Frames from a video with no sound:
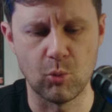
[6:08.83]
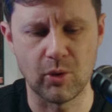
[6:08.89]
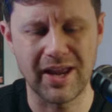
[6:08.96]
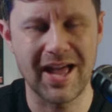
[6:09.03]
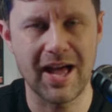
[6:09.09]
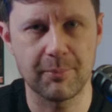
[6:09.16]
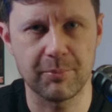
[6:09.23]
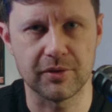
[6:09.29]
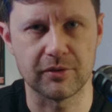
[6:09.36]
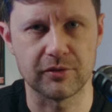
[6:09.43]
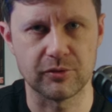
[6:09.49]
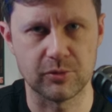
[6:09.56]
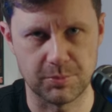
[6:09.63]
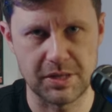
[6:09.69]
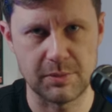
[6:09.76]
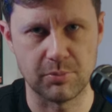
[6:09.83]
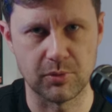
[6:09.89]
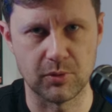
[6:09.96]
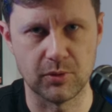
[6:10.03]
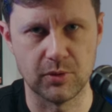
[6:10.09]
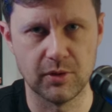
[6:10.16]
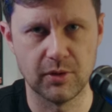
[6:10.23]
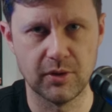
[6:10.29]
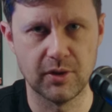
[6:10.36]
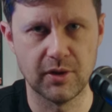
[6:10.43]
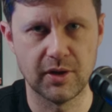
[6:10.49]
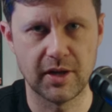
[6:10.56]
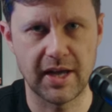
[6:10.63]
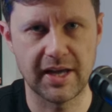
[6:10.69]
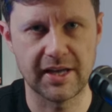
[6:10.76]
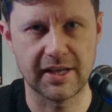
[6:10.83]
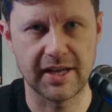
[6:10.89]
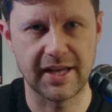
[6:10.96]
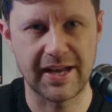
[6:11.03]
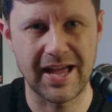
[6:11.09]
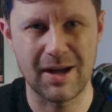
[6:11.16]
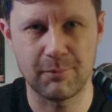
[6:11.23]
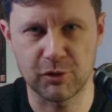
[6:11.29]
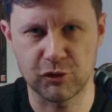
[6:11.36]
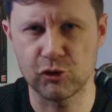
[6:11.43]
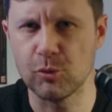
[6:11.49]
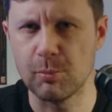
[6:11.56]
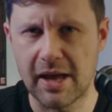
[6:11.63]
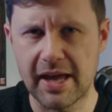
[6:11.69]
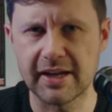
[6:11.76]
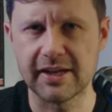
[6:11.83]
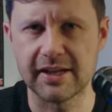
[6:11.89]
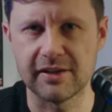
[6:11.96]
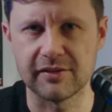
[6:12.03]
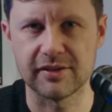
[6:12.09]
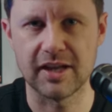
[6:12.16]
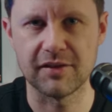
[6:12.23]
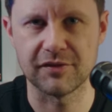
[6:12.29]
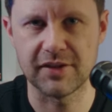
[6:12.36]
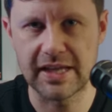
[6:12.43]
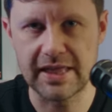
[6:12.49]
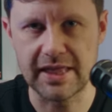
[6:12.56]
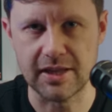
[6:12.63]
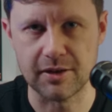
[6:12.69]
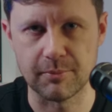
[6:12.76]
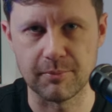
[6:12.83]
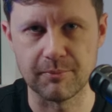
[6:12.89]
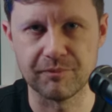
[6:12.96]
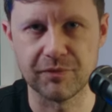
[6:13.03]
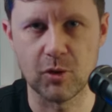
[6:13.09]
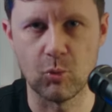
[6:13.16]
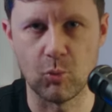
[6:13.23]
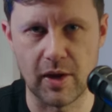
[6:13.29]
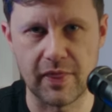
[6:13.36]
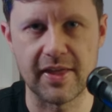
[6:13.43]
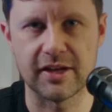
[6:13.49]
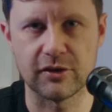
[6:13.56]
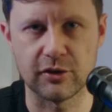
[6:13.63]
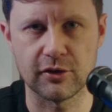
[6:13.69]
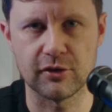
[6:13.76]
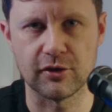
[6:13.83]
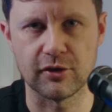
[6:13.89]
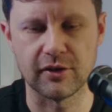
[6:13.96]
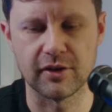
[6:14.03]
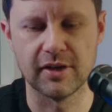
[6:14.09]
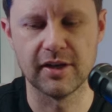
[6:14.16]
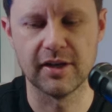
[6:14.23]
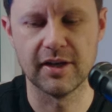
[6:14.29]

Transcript: what happens to people and how much humanity is left in them when they turn.